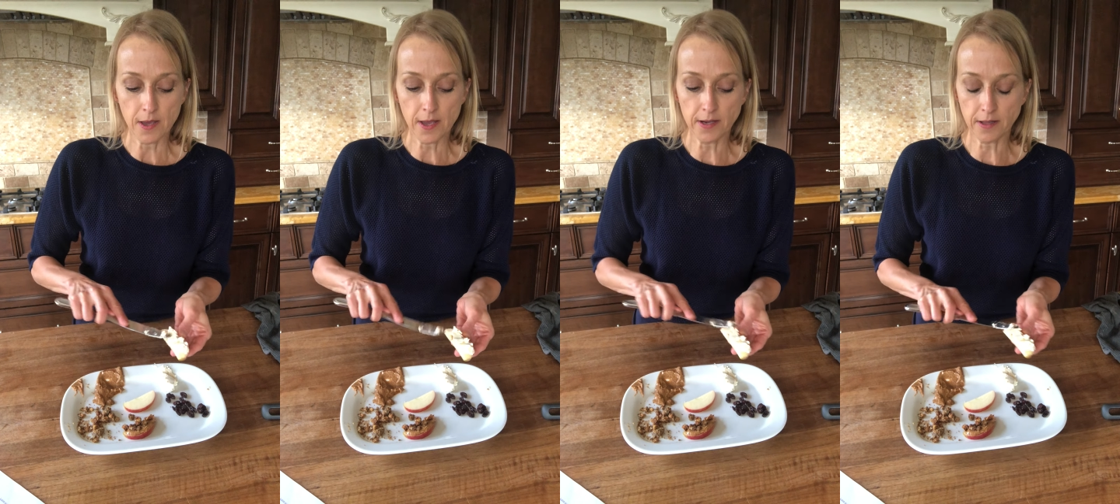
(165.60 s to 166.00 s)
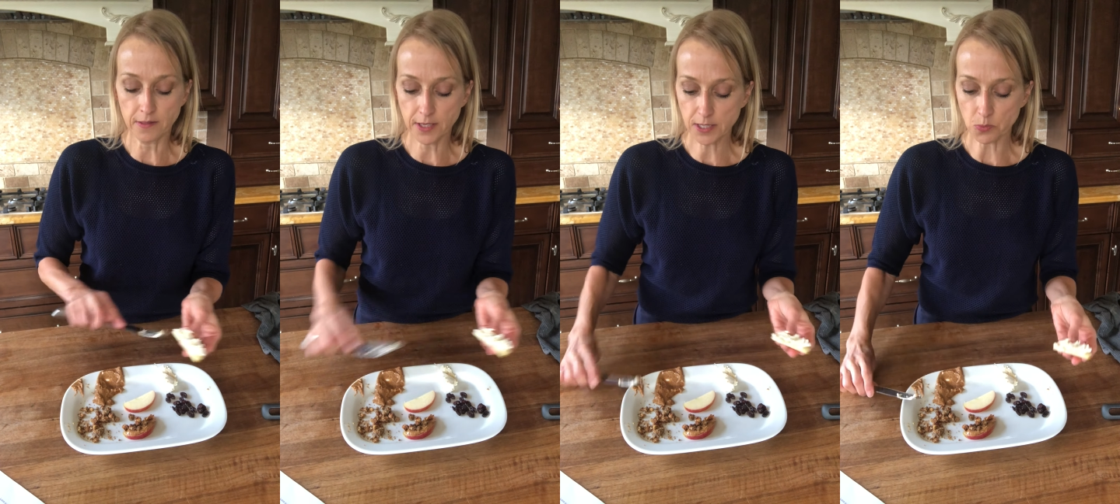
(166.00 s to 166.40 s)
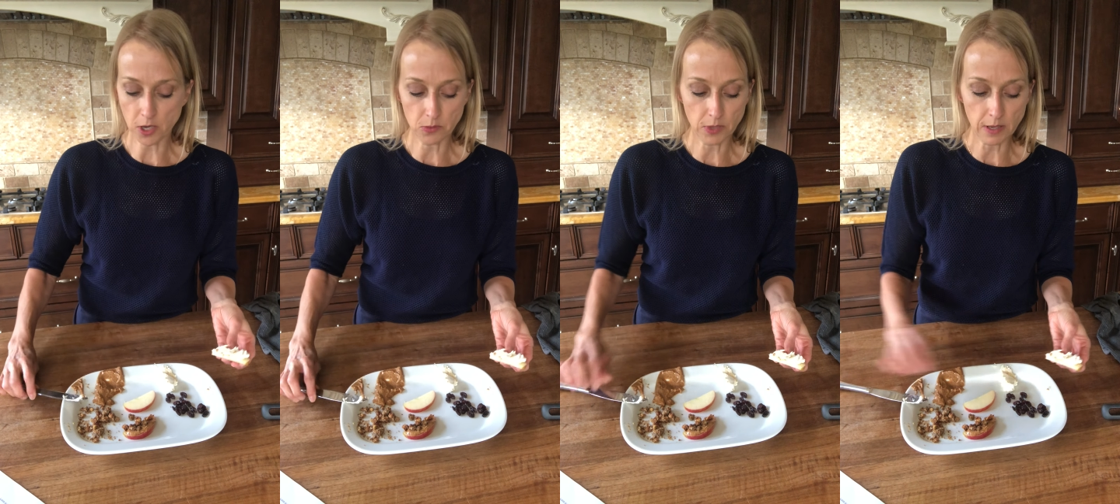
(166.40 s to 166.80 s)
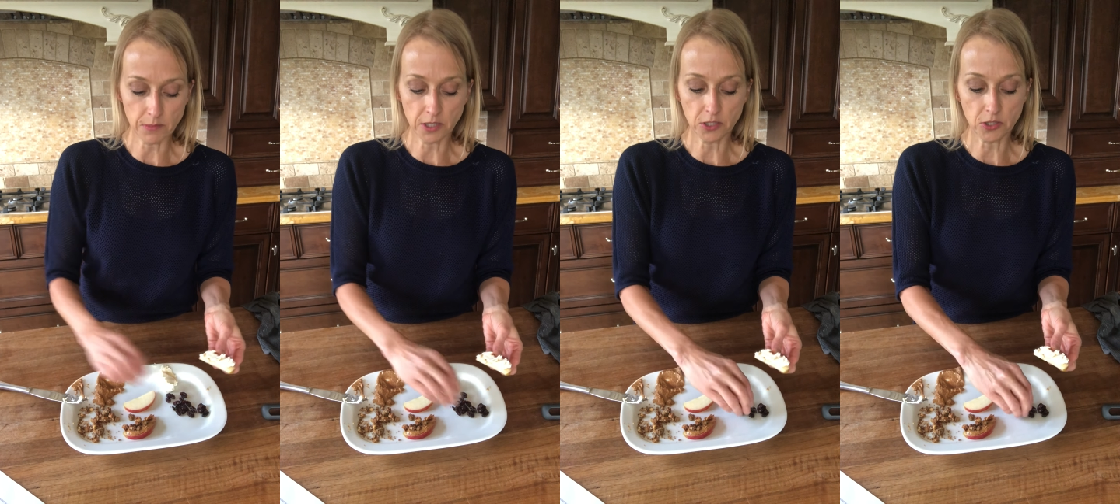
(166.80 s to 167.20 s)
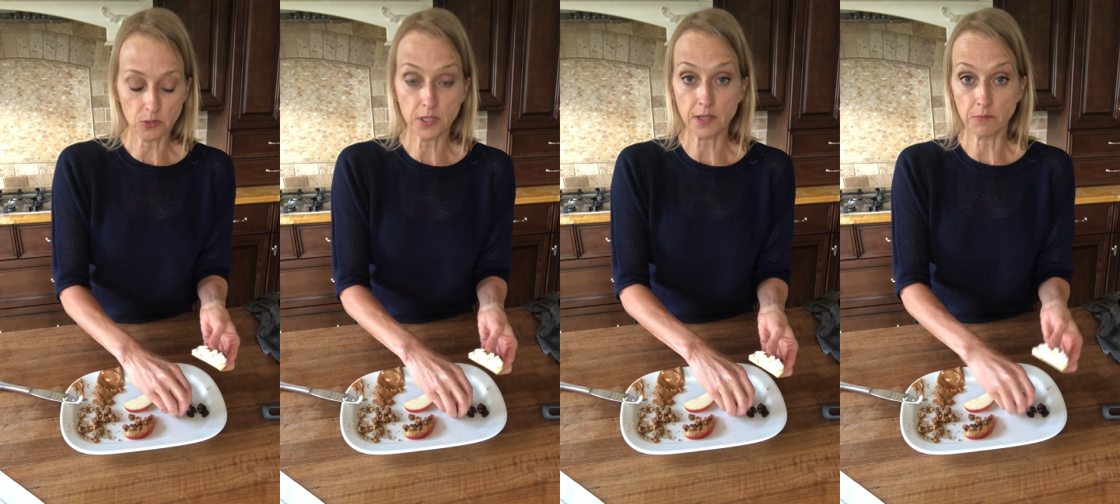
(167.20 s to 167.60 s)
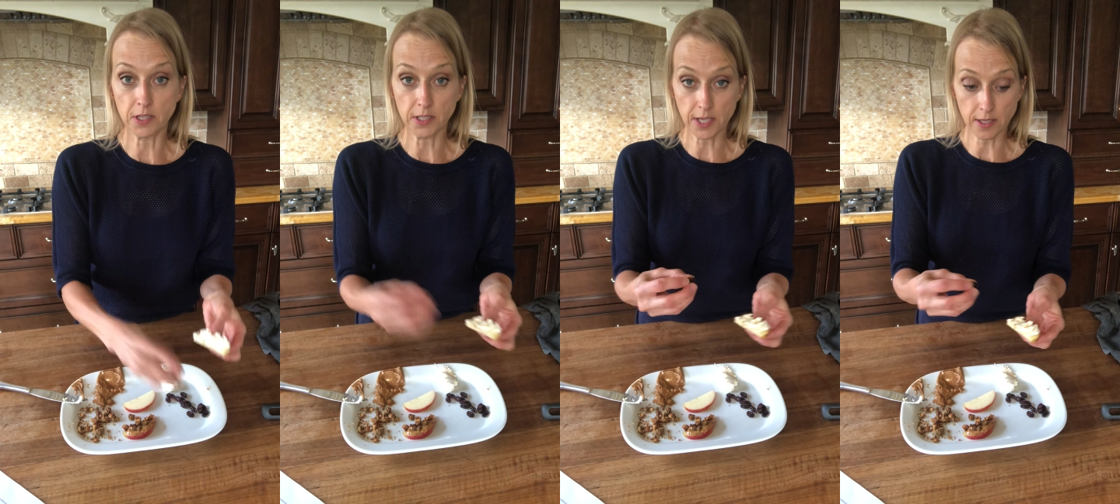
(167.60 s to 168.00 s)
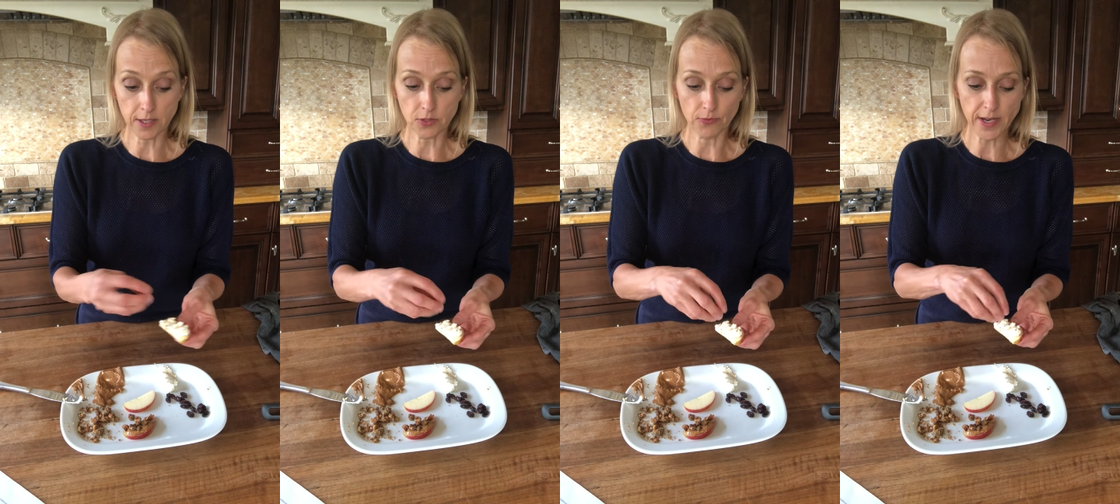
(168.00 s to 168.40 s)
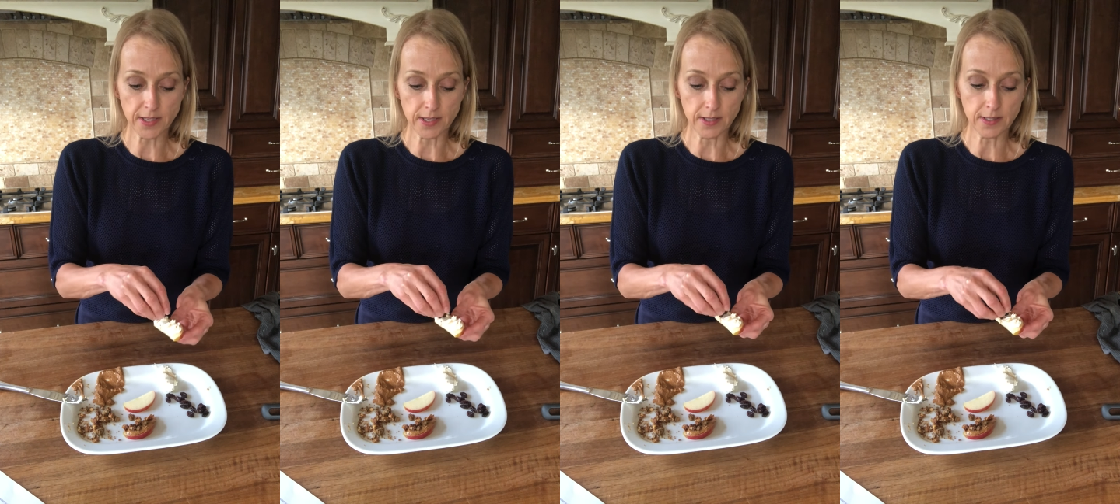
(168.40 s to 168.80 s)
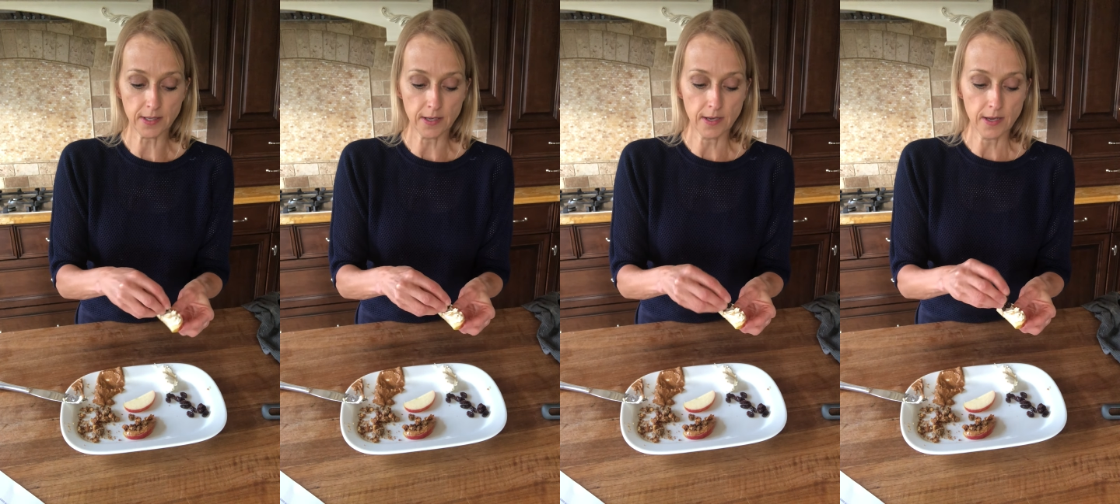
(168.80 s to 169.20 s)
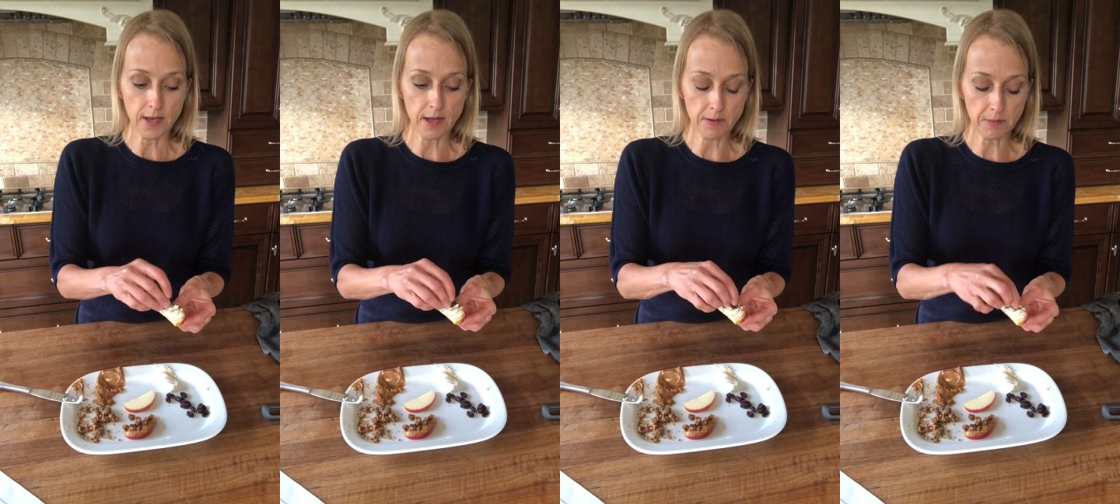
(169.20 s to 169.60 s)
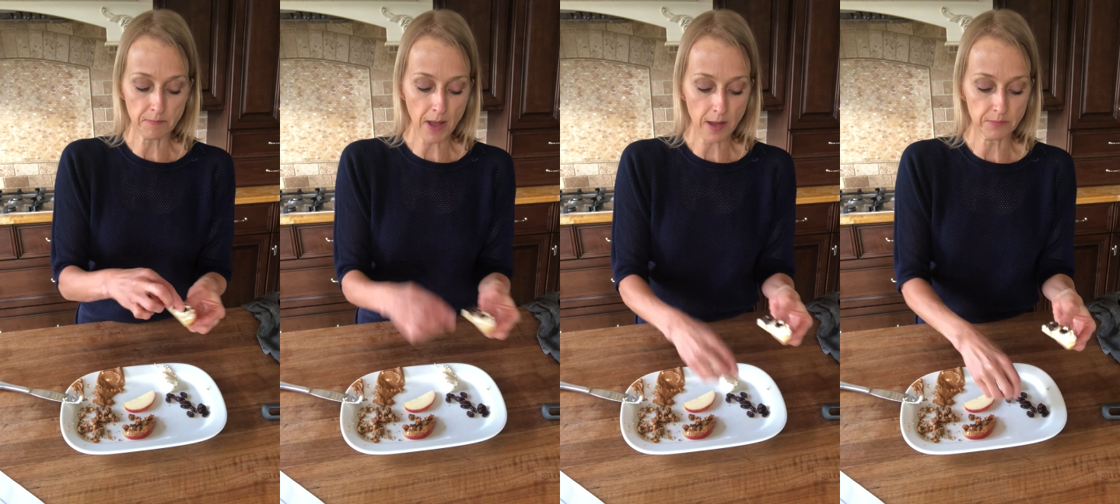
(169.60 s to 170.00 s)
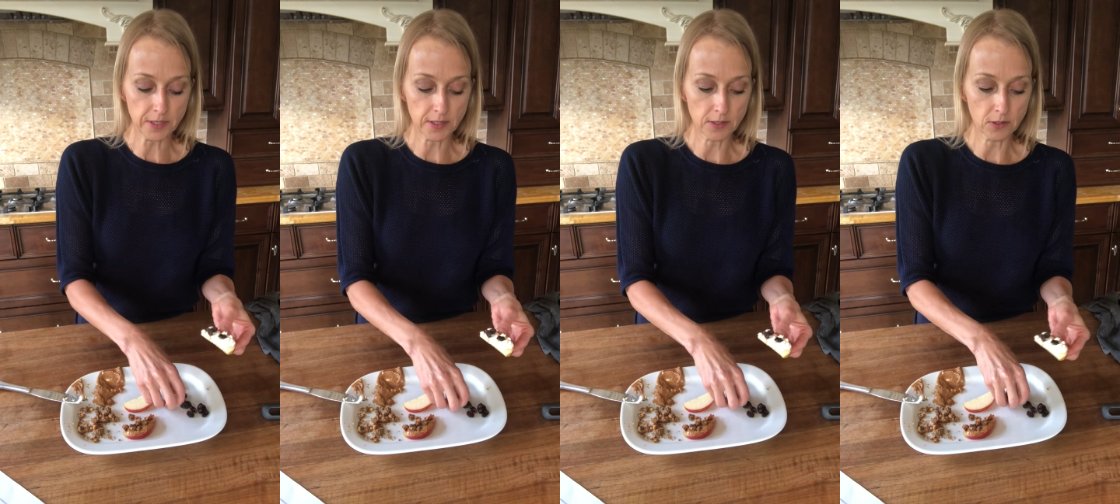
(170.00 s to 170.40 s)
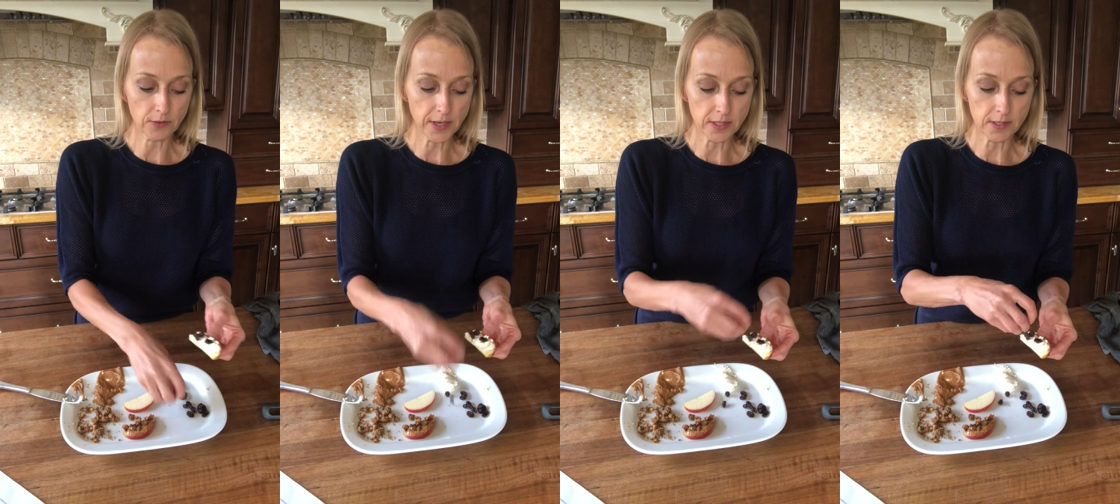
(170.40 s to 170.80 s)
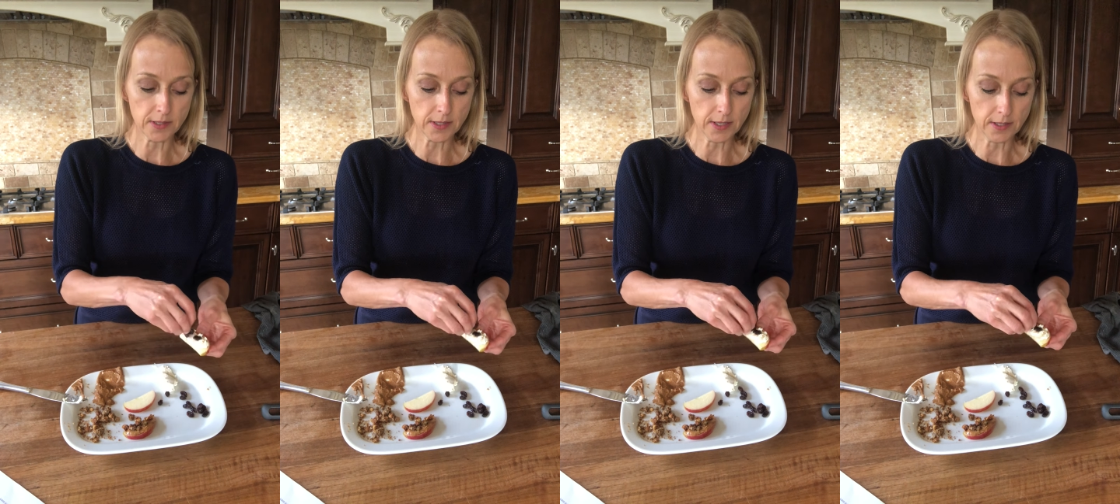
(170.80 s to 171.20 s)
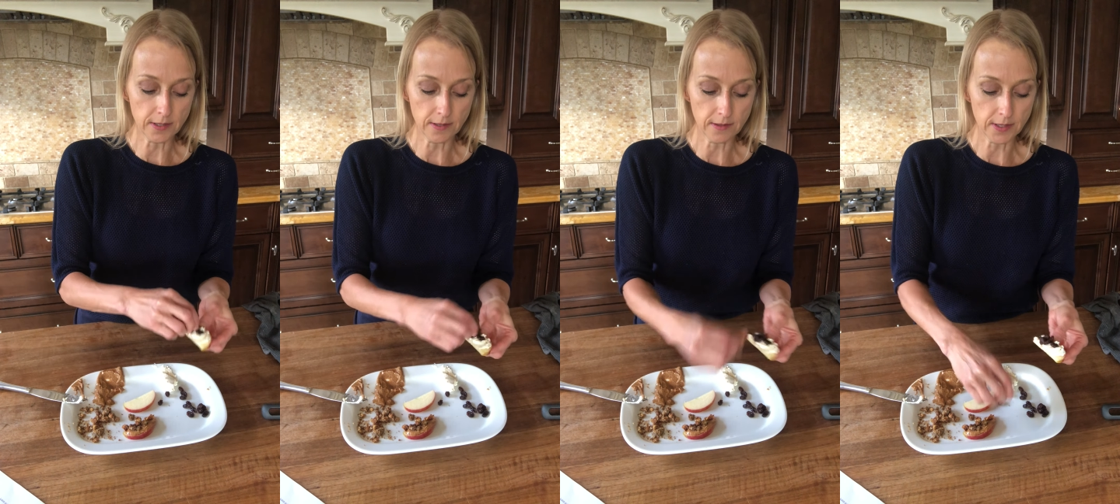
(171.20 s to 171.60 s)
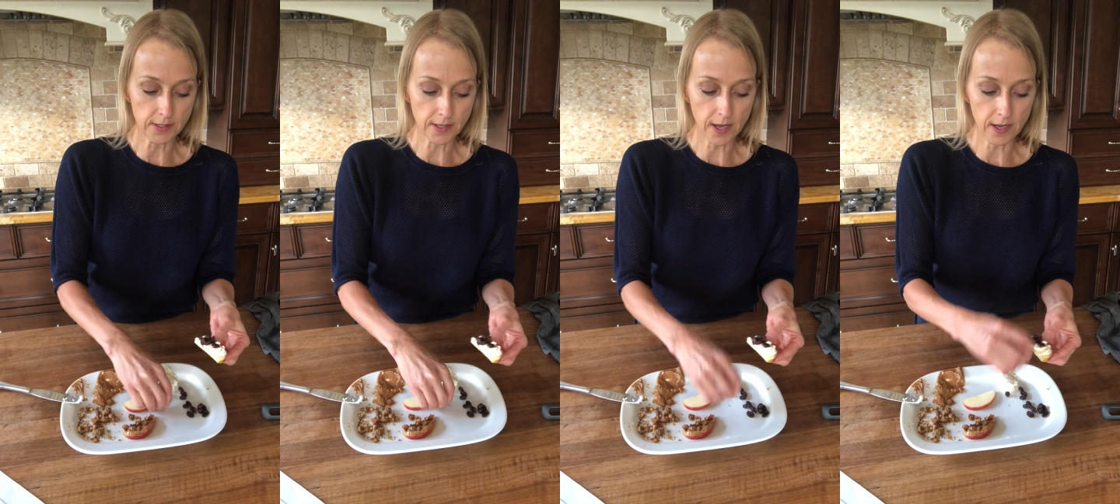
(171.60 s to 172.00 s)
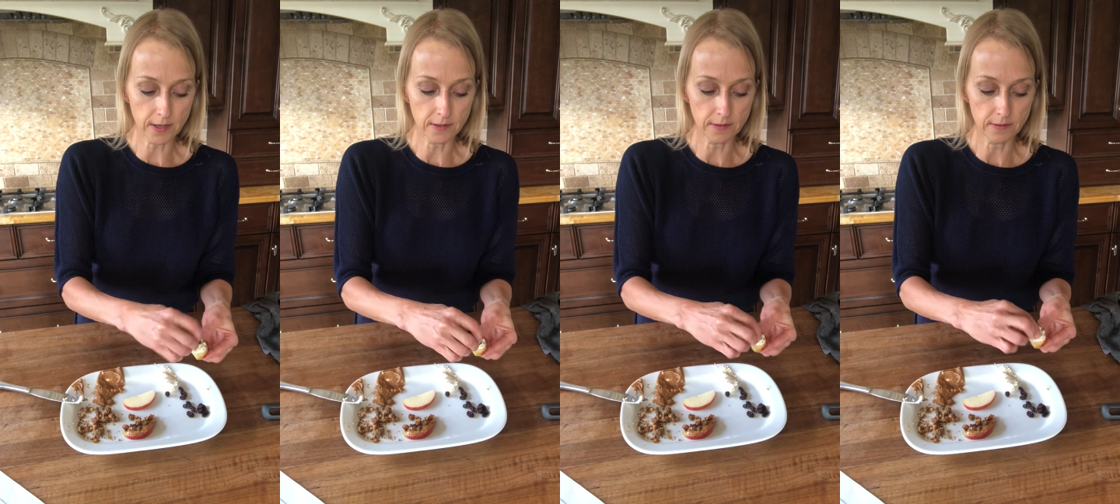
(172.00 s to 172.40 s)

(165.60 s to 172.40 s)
And on this one, what I'm gonna do is I'm gonna take these raisins, and I'm gonna pop these little raisins in this guy.